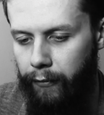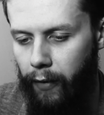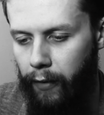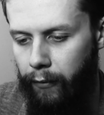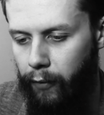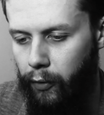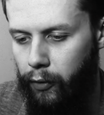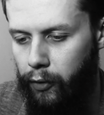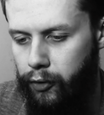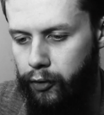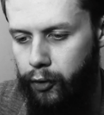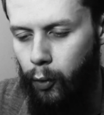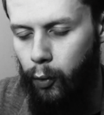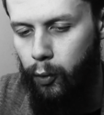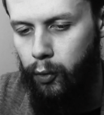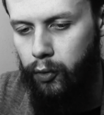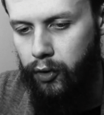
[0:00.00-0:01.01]
I've got the
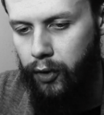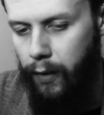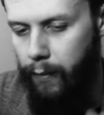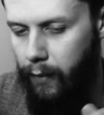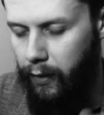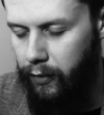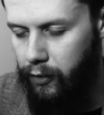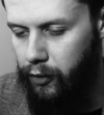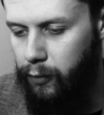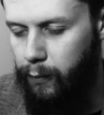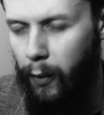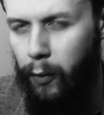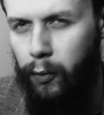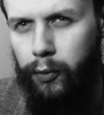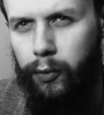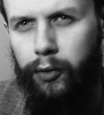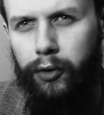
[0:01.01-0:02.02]
tools at my disposal